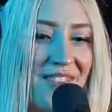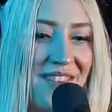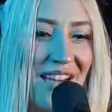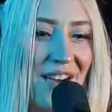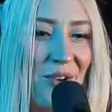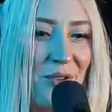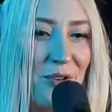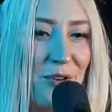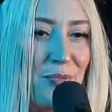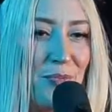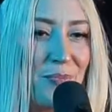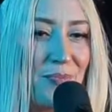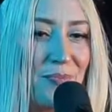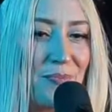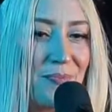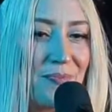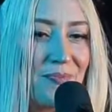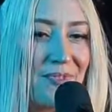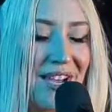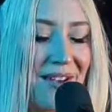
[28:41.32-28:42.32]

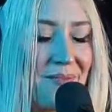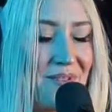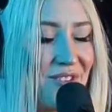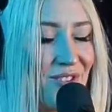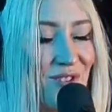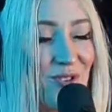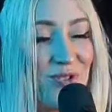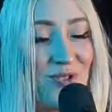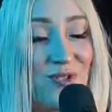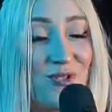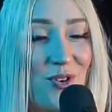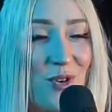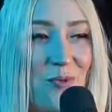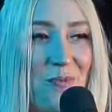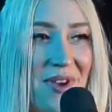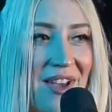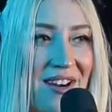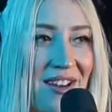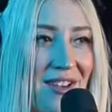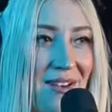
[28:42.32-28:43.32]
There's so
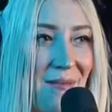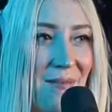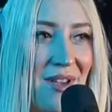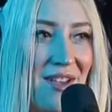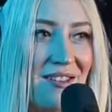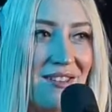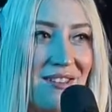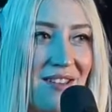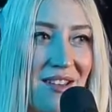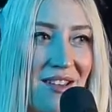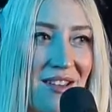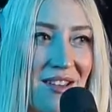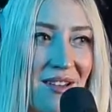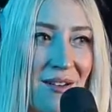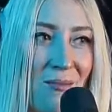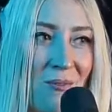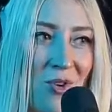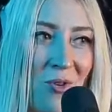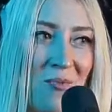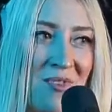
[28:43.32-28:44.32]
many
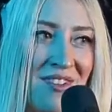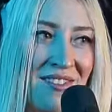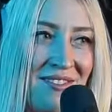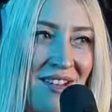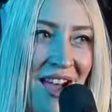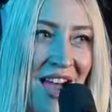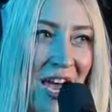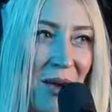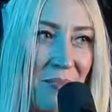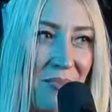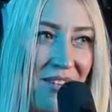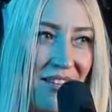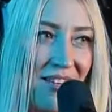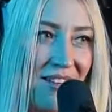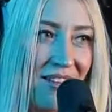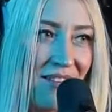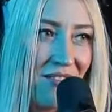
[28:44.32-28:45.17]
amazing moments that happened.